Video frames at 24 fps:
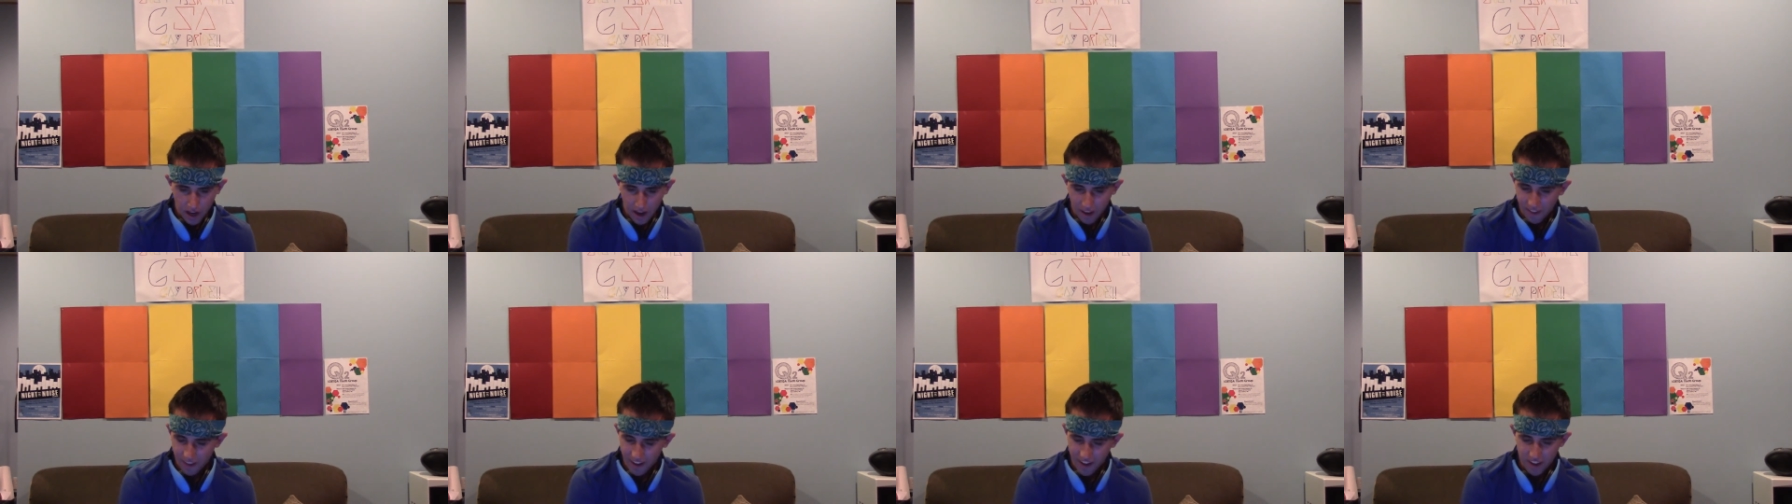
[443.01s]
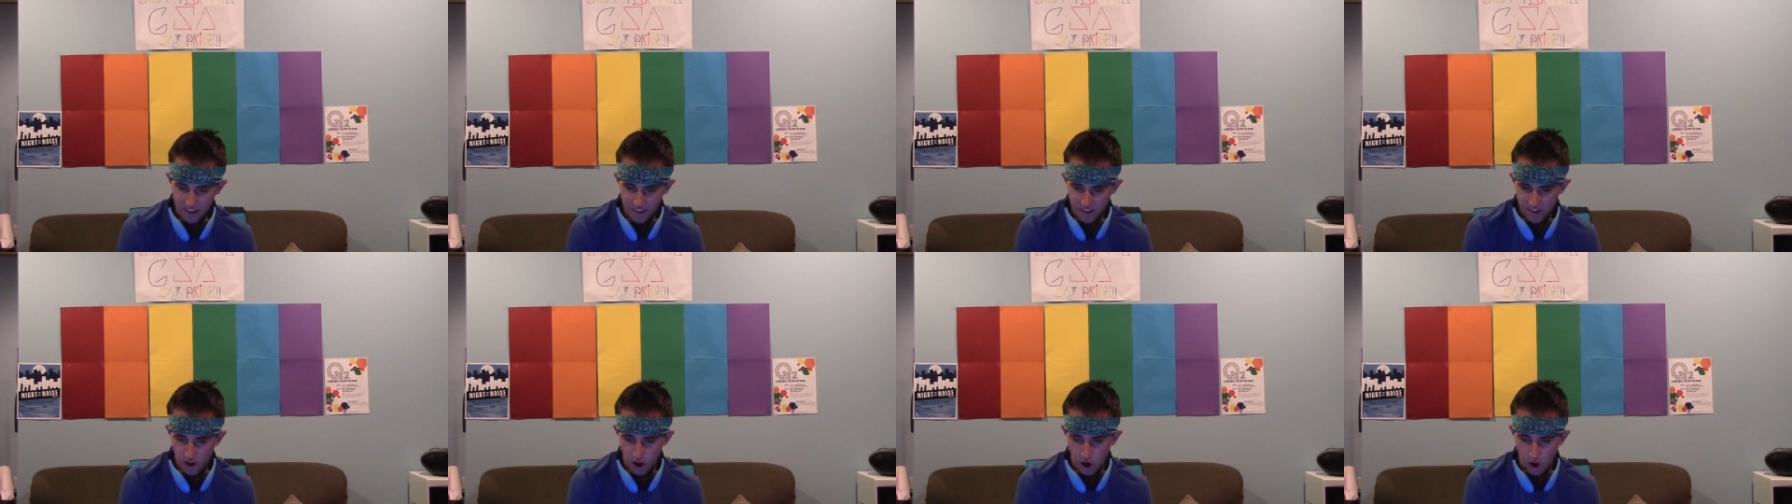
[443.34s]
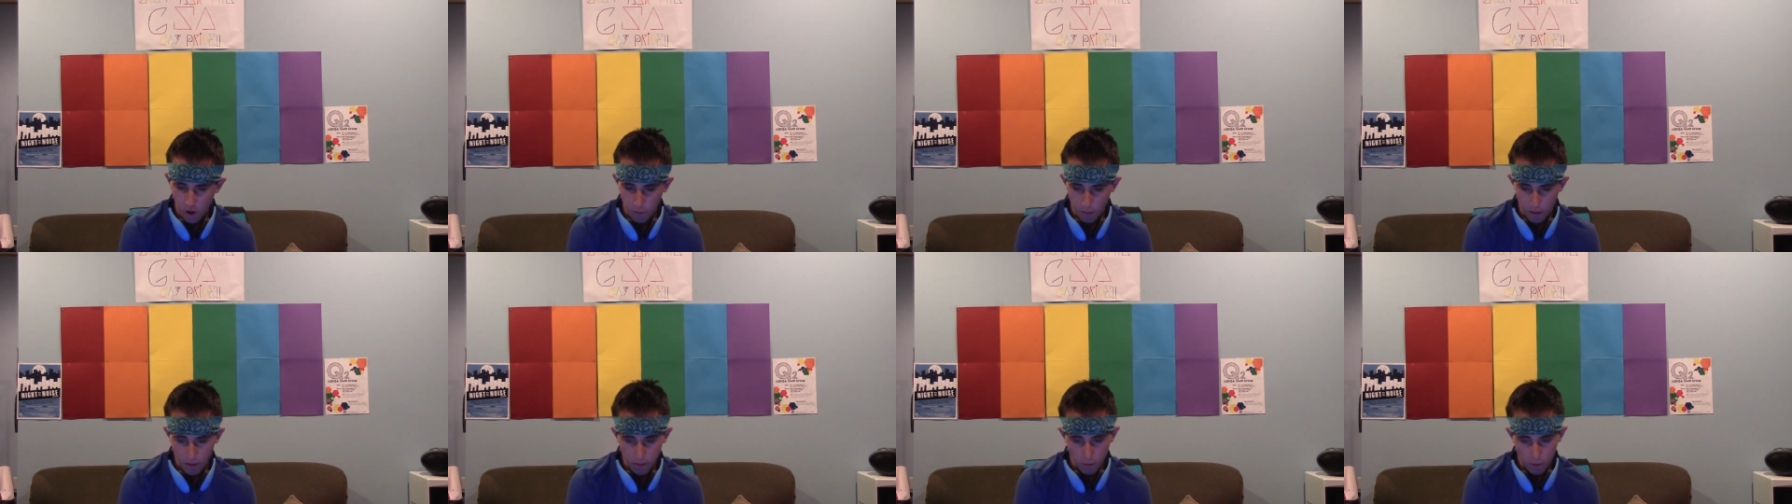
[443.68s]
I like his
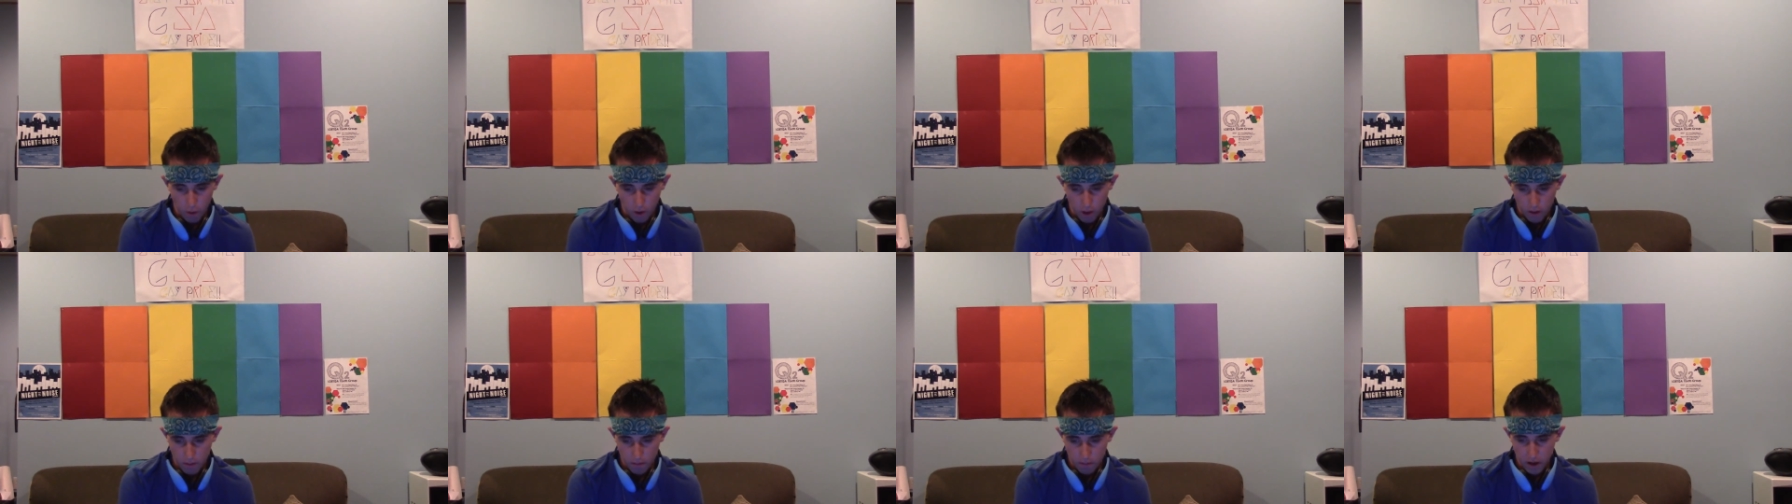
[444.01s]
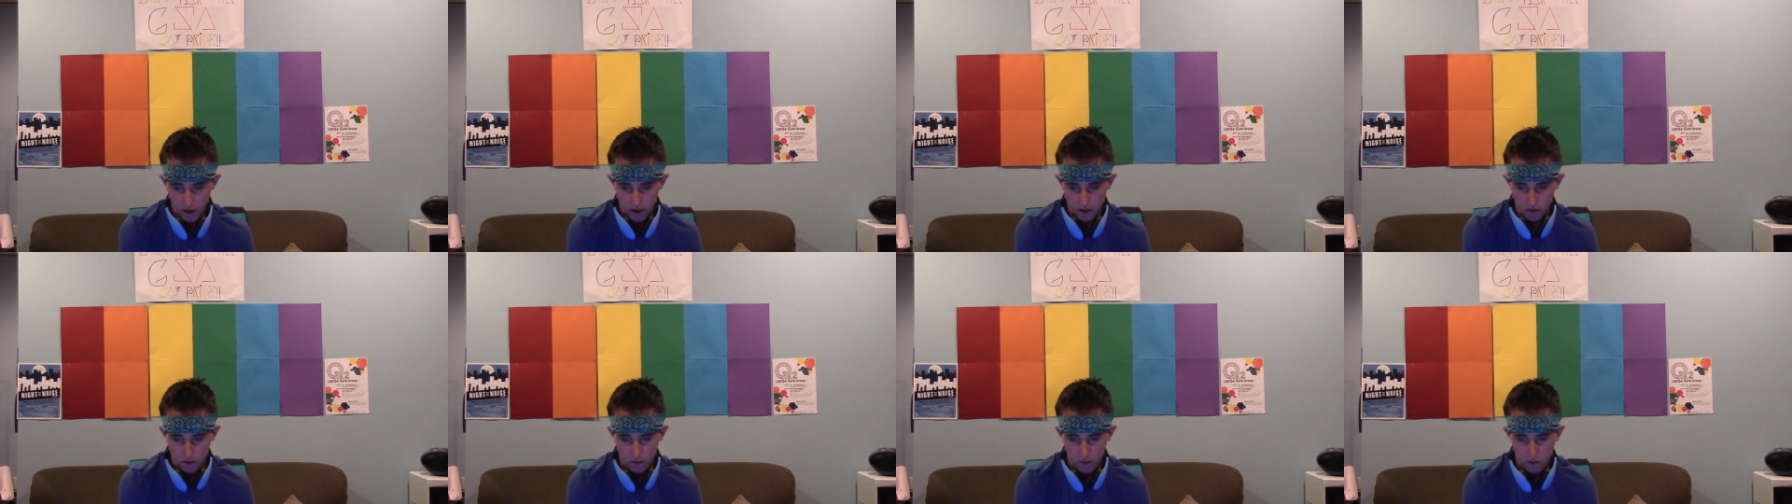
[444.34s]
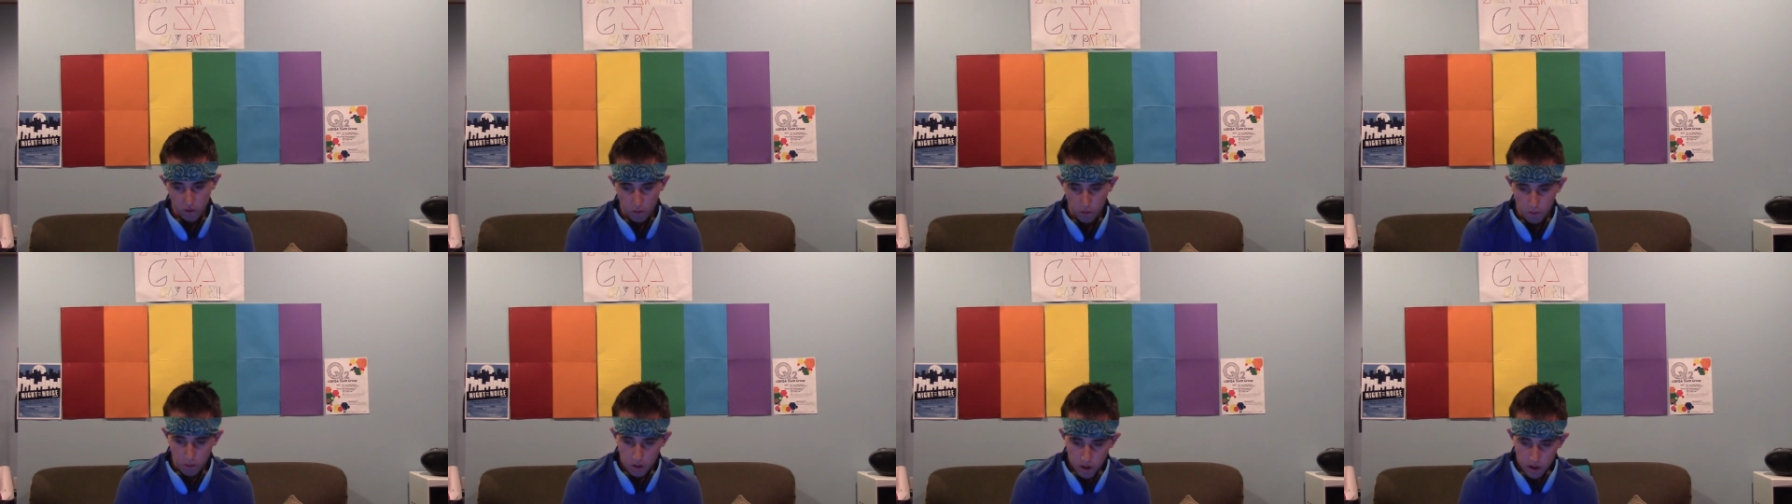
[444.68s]
car way more than mine
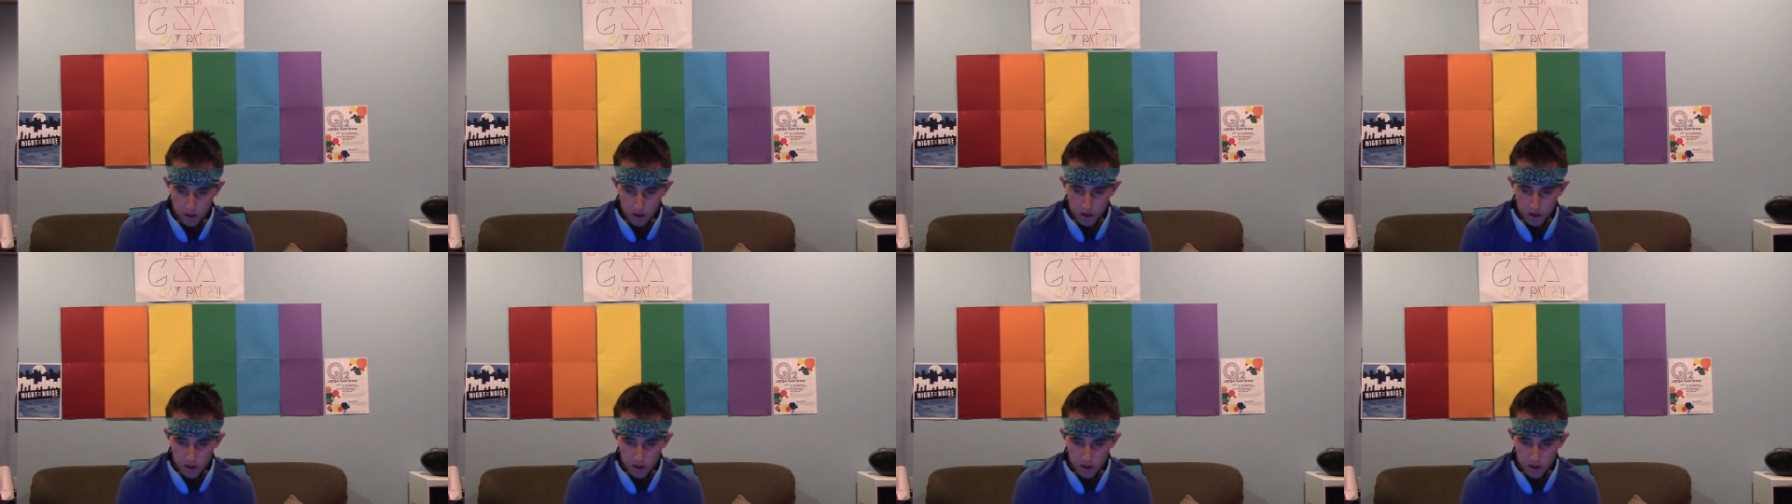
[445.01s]
too.